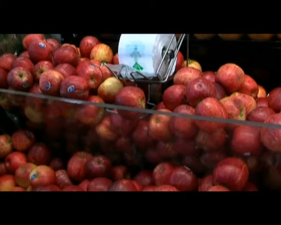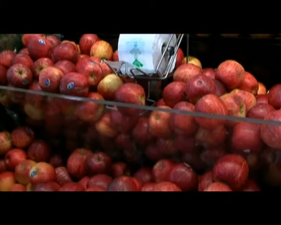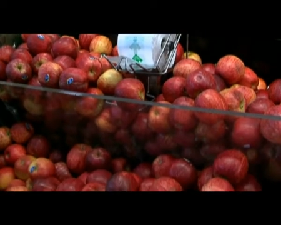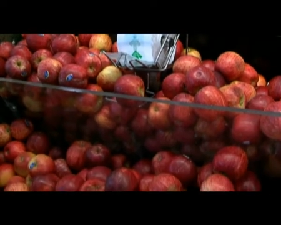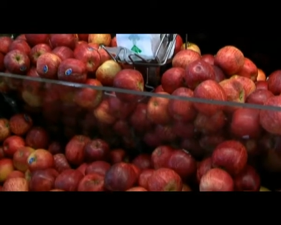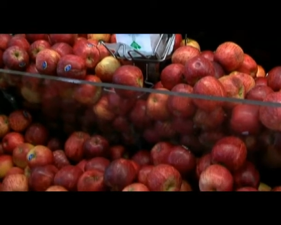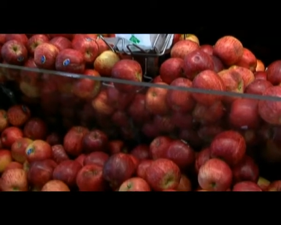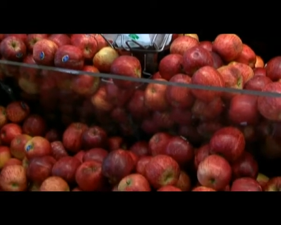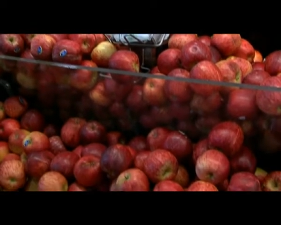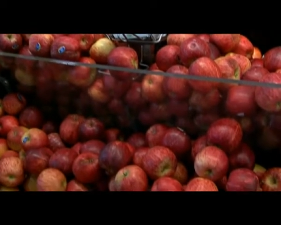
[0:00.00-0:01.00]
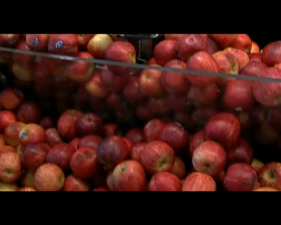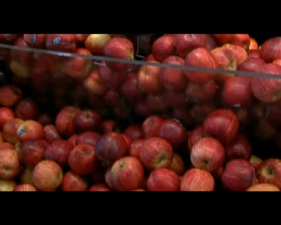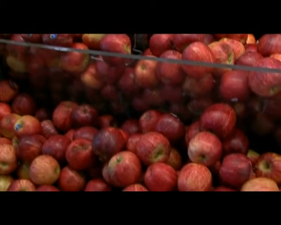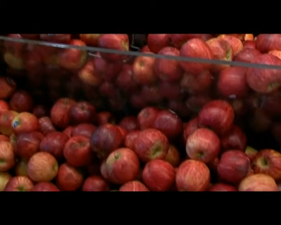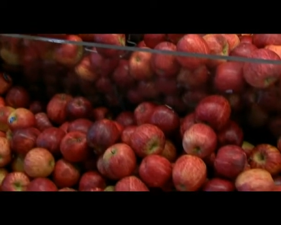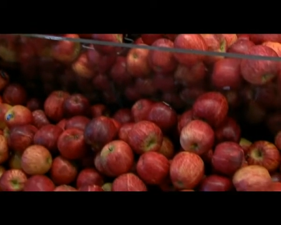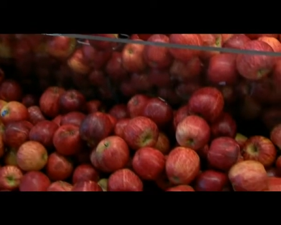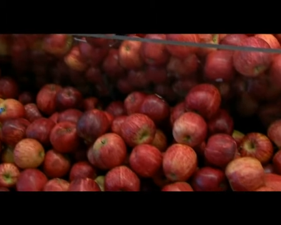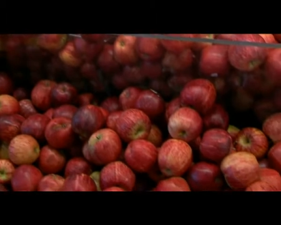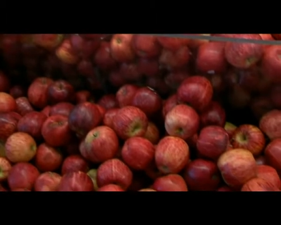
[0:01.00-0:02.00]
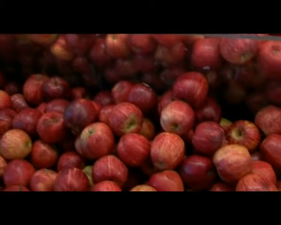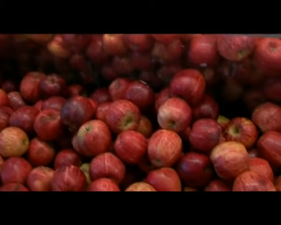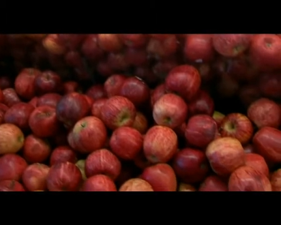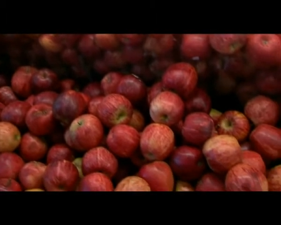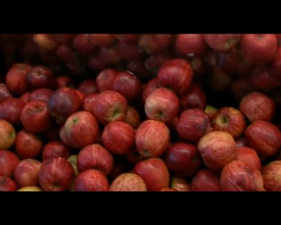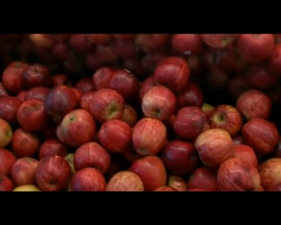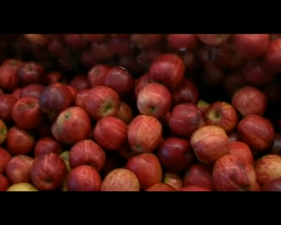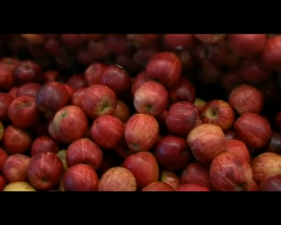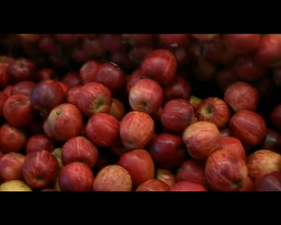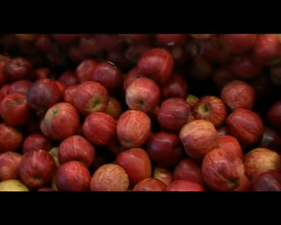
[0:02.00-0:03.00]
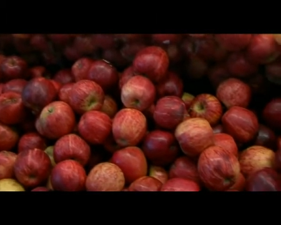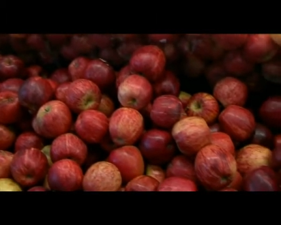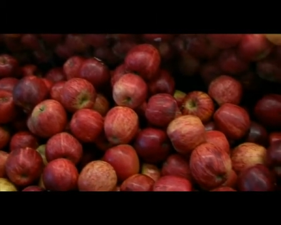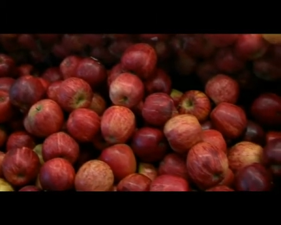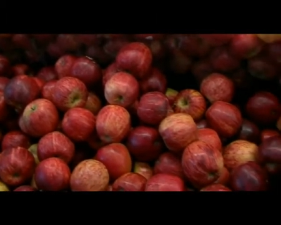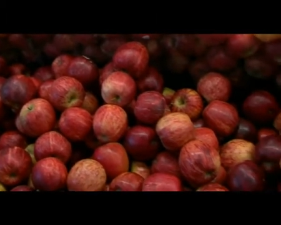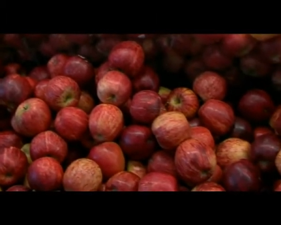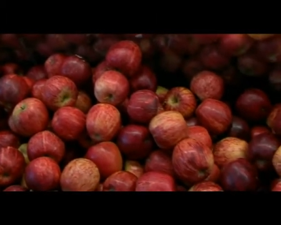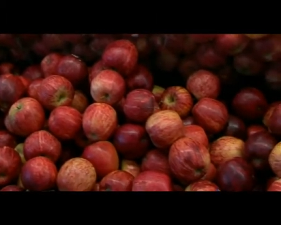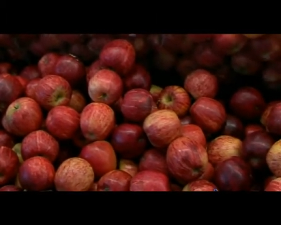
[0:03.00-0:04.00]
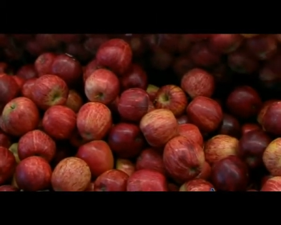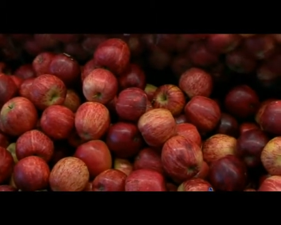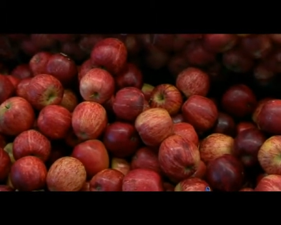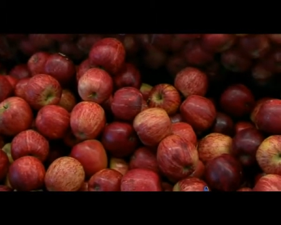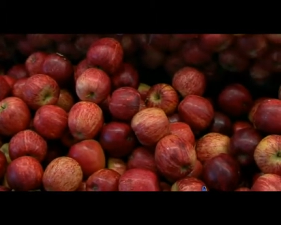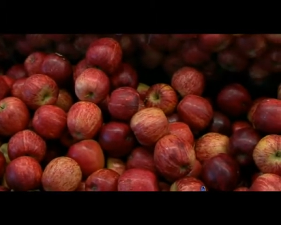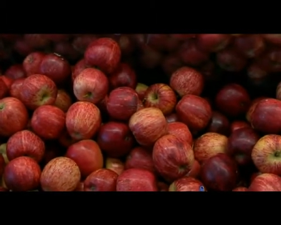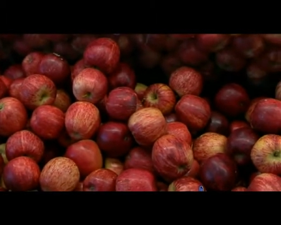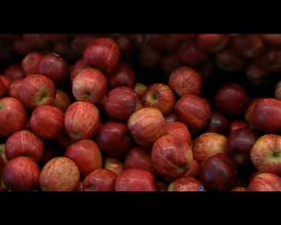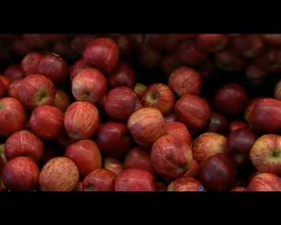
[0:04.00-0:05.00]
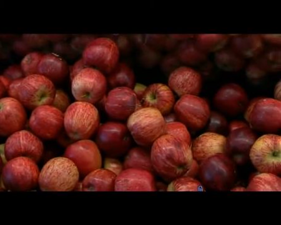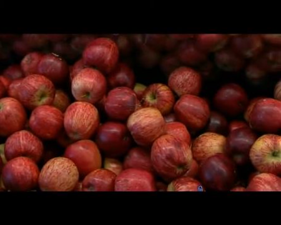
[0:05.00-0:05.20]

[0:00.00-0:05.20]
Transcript: No face is visible, so there are no lips to read.